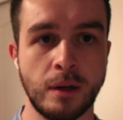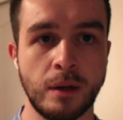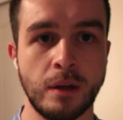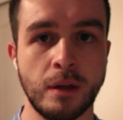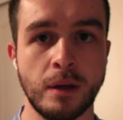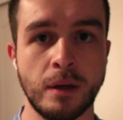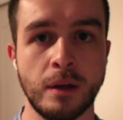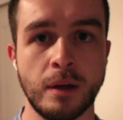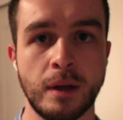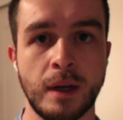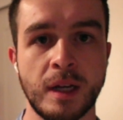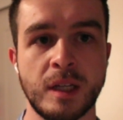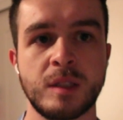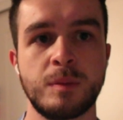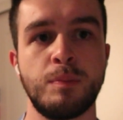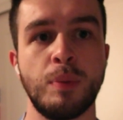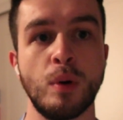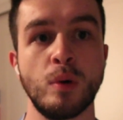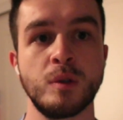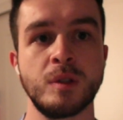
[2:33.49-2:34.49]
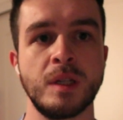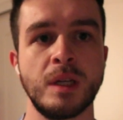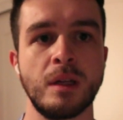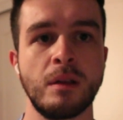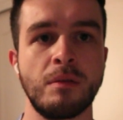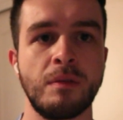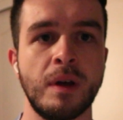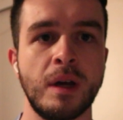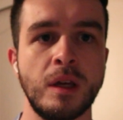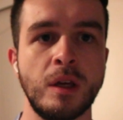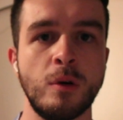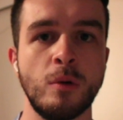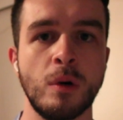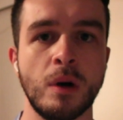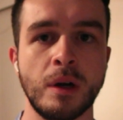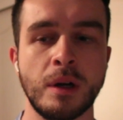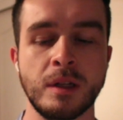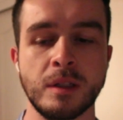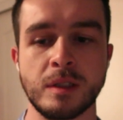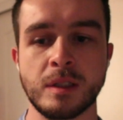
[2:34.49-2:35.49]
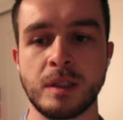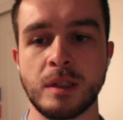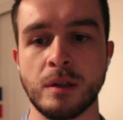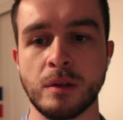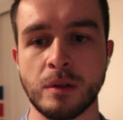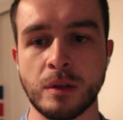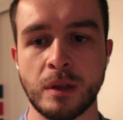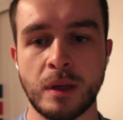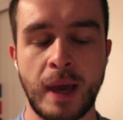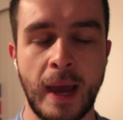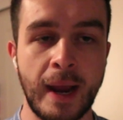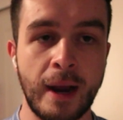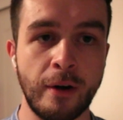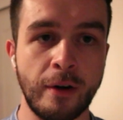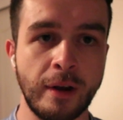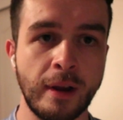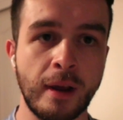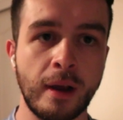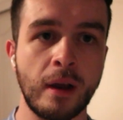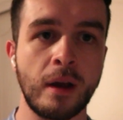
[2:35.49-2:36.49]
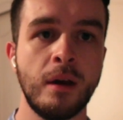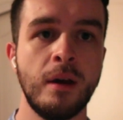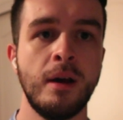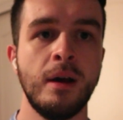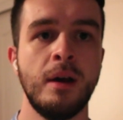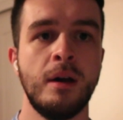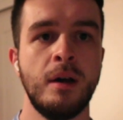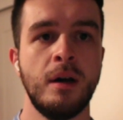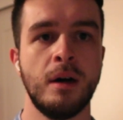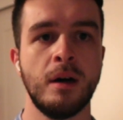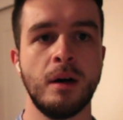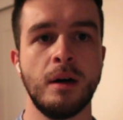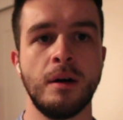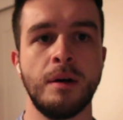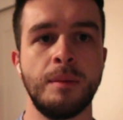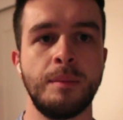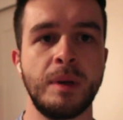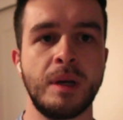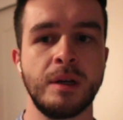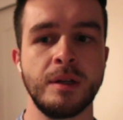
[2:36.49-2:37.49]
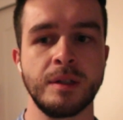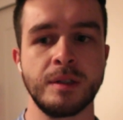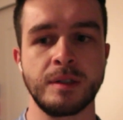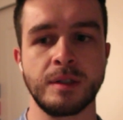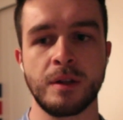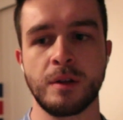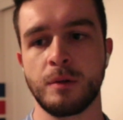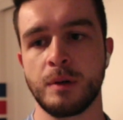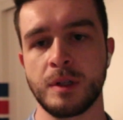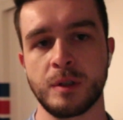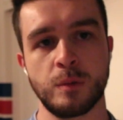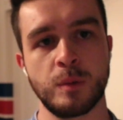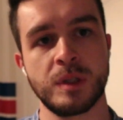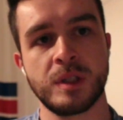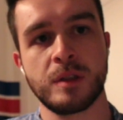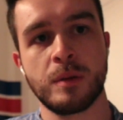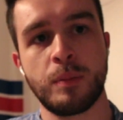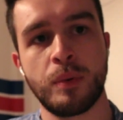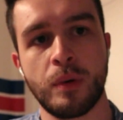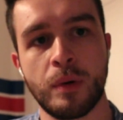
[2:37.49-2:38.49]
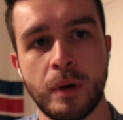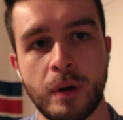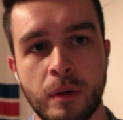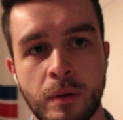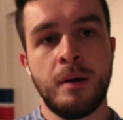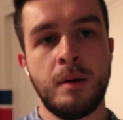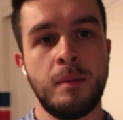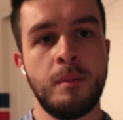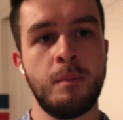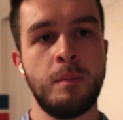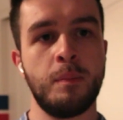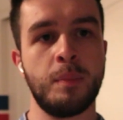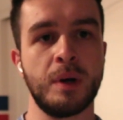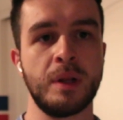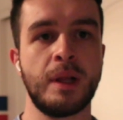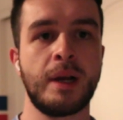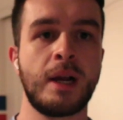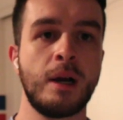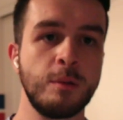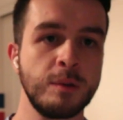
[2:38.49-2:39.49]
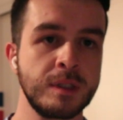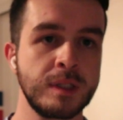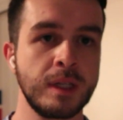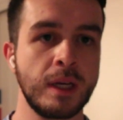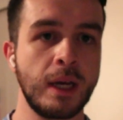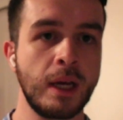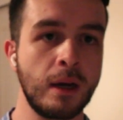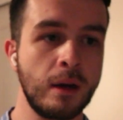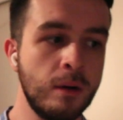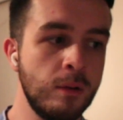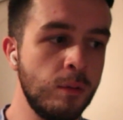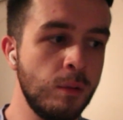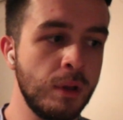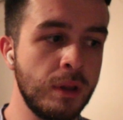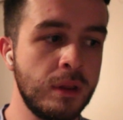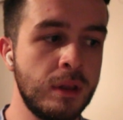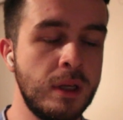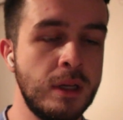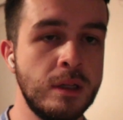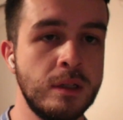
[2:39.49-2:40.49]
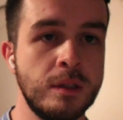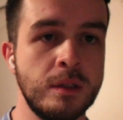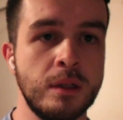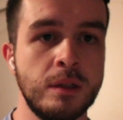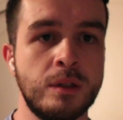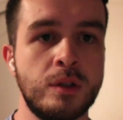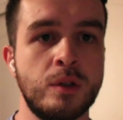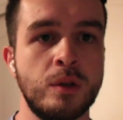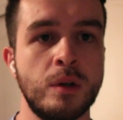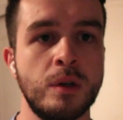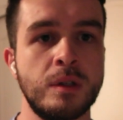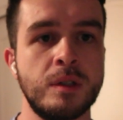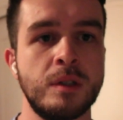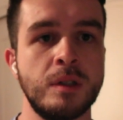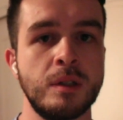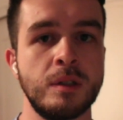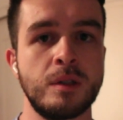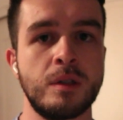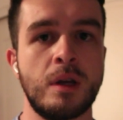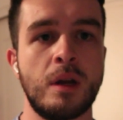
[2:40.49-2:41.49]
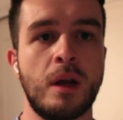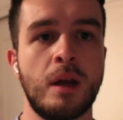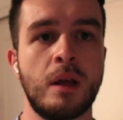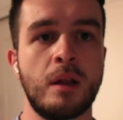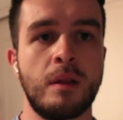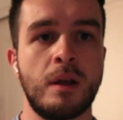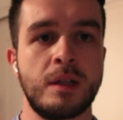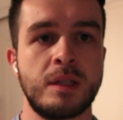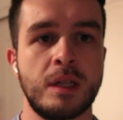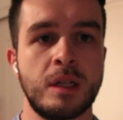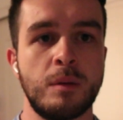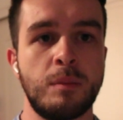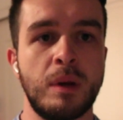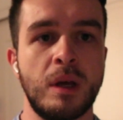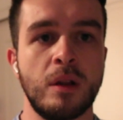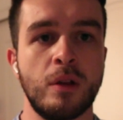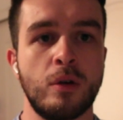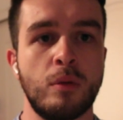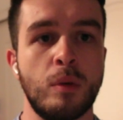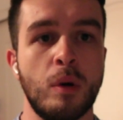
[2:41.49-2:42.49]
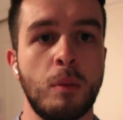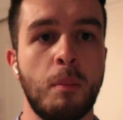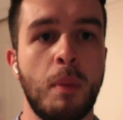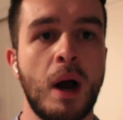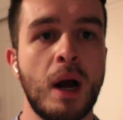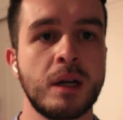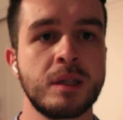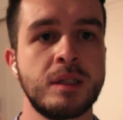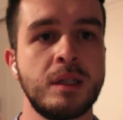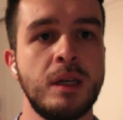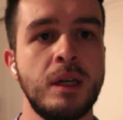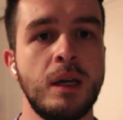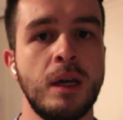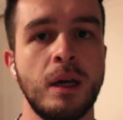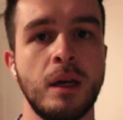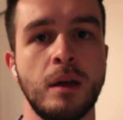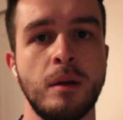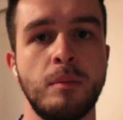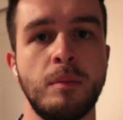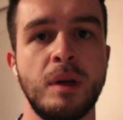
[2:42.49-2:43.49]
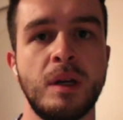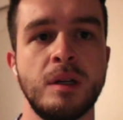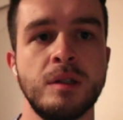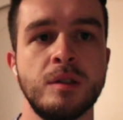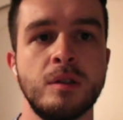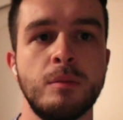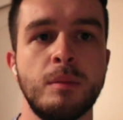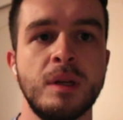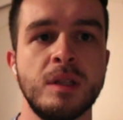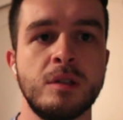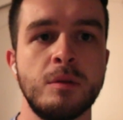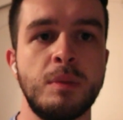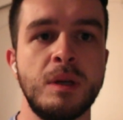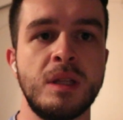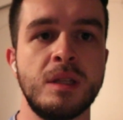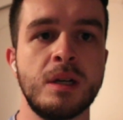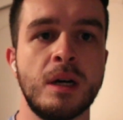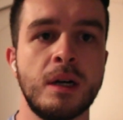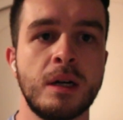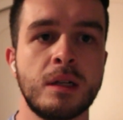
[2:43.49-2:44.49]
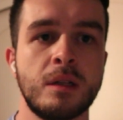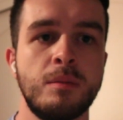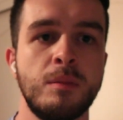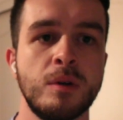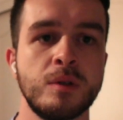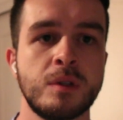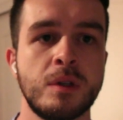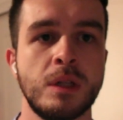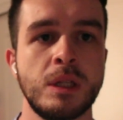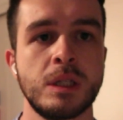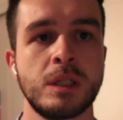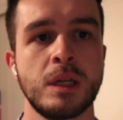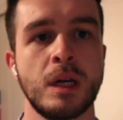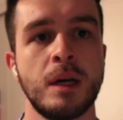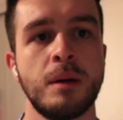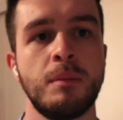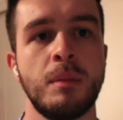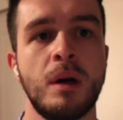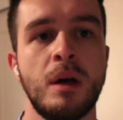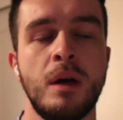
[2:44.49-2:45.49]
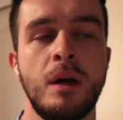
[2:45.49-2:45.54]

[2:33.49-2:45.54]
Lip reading: and exposing that you are concealed carrying, because otherwise what's the point? But like I was saying with these shirts, is they tend to be a little more boxy, and because they're meant to be tucked most of the time,